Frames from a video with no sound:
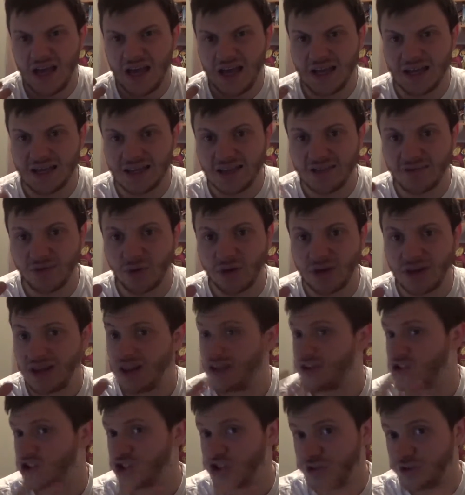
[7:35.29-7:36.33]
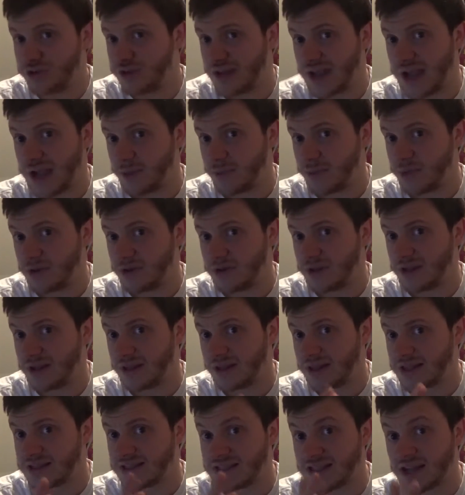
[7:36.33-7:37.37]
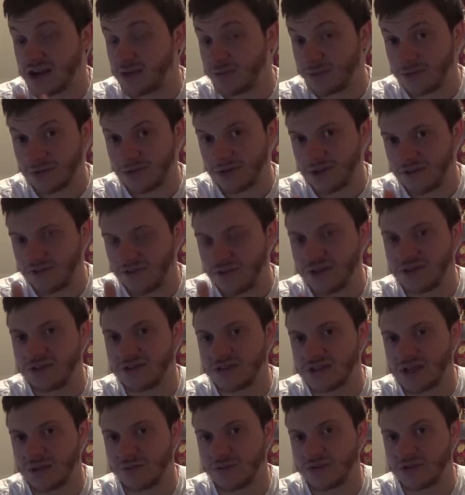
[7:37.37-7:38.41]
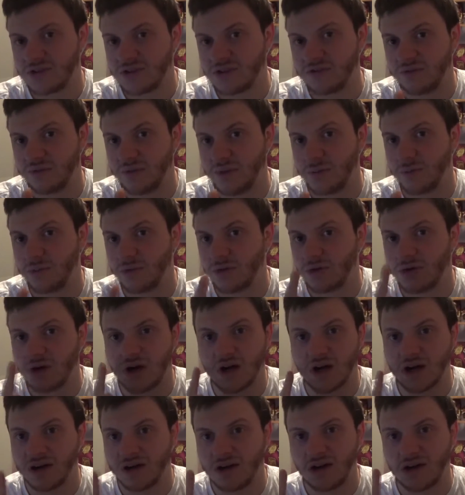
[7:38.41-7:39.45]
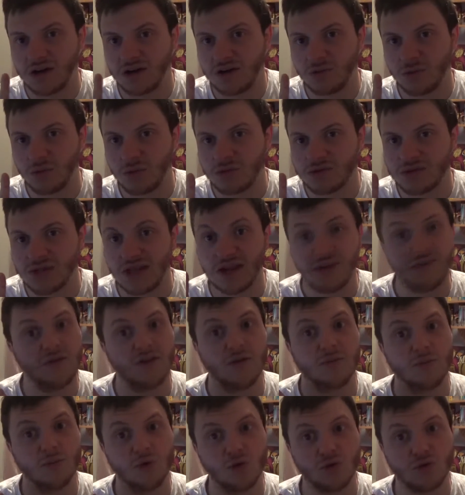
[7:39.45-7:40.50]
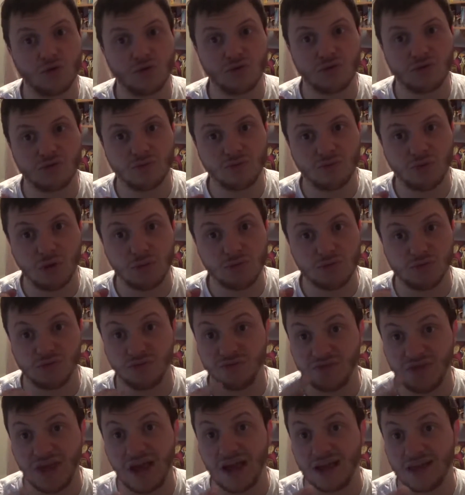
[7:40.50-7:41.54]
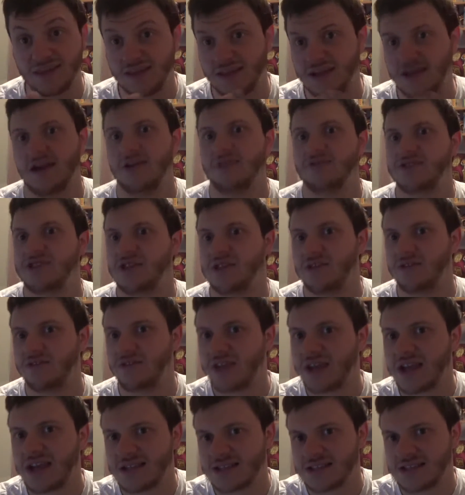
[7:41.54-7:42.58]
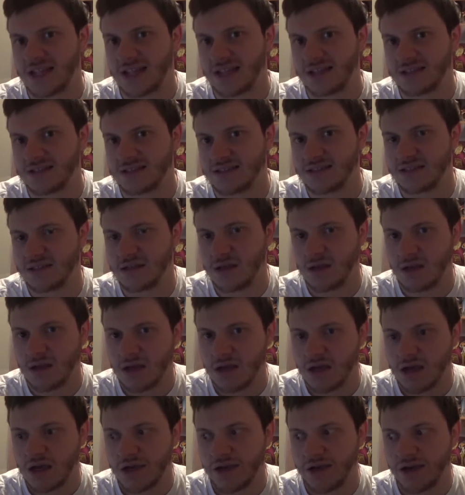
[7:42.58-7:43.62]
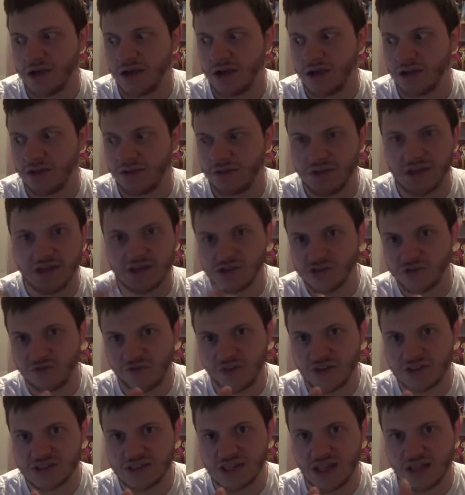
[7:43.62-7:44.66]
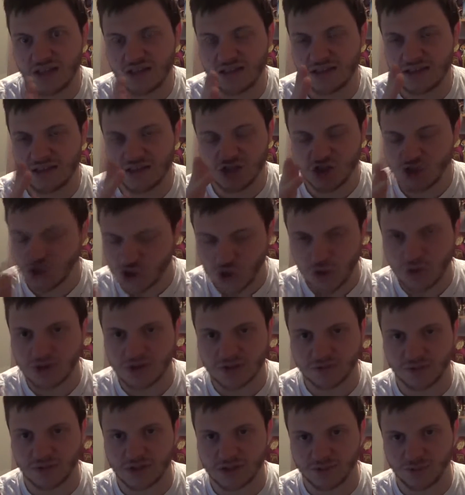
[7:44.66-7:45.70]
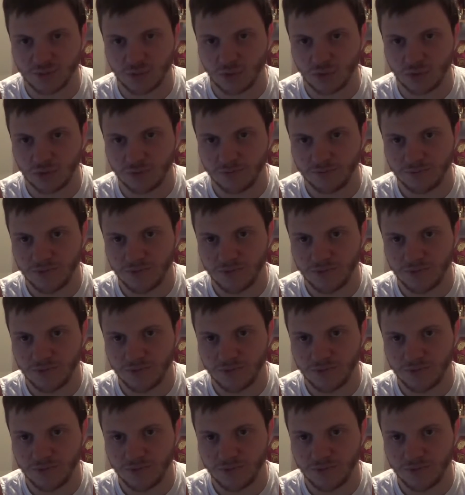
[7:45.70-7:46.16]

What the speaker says: And either way, that shouldn't happen, and that's terrible if it does happen to other people. And I will say I've had more problems with that than I have seen with the kickstands. They should fix that as soon as possible.